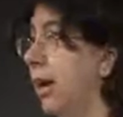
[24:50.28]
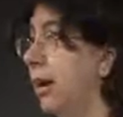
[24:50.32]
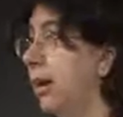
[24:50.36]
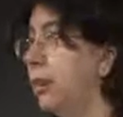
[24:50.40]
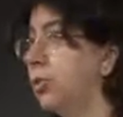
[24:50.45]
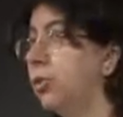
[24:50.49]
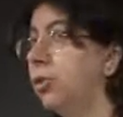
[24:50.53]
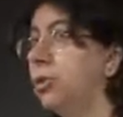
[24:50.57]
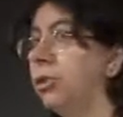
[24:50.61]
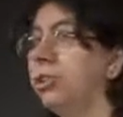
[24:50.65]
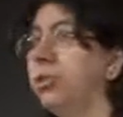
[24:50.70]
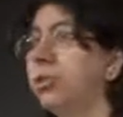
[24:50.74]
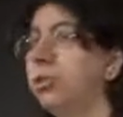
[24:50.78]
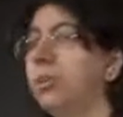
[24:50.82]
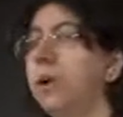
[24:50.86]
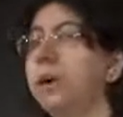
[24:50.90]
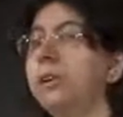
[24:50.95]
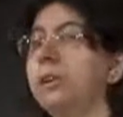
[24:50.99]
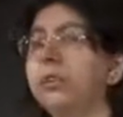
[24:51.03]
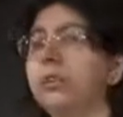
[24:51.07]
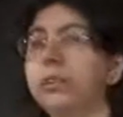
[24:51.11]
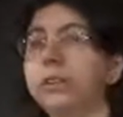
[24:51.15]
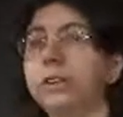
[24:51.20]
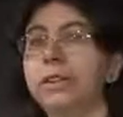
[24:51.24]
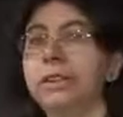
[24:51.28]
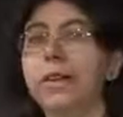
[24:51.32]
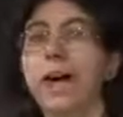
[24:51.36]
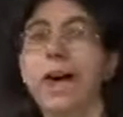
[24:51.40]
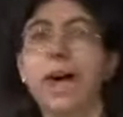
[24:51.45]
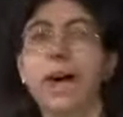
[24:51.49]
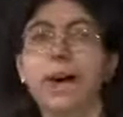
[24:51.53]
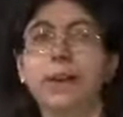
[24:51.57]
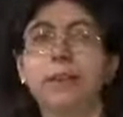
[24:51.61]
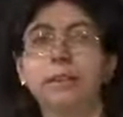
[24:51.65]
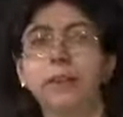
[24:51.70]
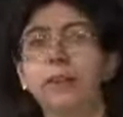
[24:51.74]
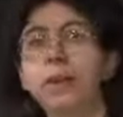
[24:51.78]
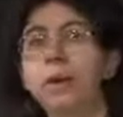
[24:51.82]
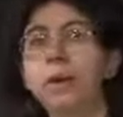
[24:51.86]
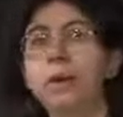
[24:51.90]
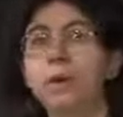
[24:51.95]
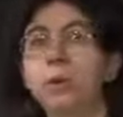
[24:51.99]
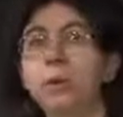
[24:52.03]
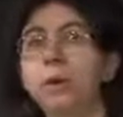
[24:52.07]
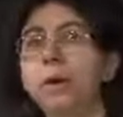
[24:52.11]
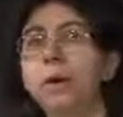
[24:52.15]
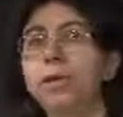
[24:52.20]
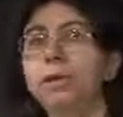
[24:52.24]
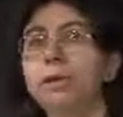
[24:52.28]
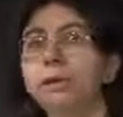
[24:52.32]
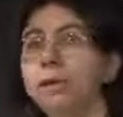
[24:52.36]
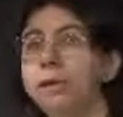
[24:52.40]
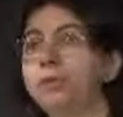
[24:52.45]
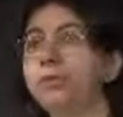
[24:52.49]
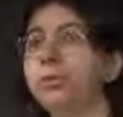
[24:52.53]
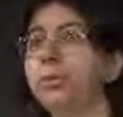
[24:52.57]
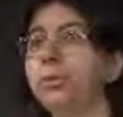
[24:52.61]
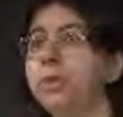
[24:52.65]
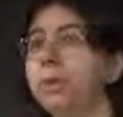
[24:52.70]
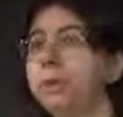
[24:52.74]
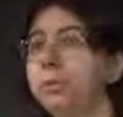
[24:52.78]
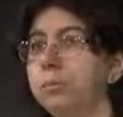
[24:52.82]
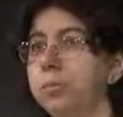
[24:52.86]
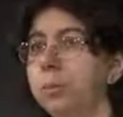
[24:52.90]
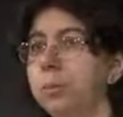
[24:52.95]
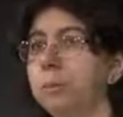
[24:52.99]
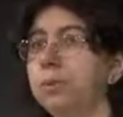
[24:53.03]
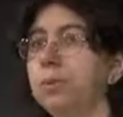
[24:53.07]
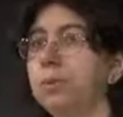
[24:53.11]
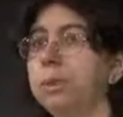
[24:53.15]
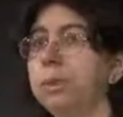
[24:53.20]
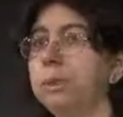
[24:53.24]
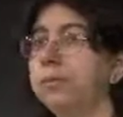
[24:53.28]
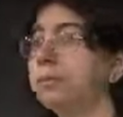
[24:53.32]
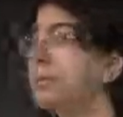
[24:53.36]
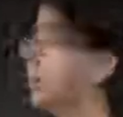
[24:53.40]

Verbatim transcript: in order to understand what the different components of